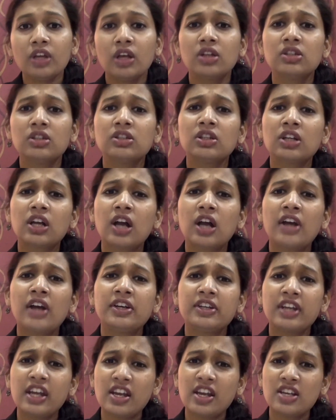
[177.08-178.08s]
The
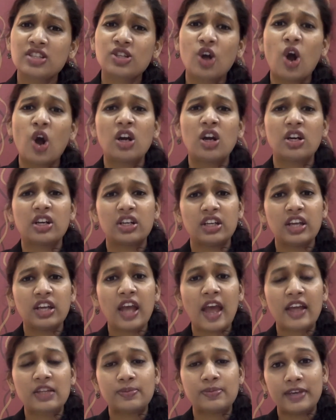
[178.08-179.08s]
country is already
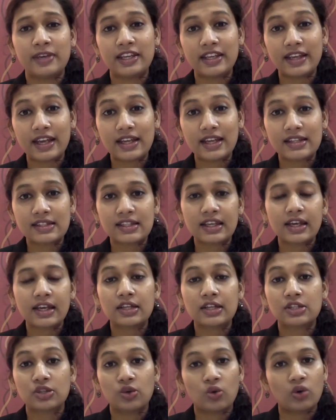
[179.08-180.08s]
experiencing a
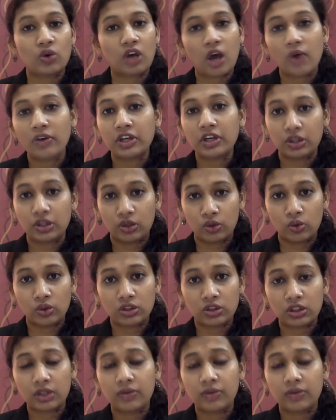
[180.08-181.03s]
slowdown in growth.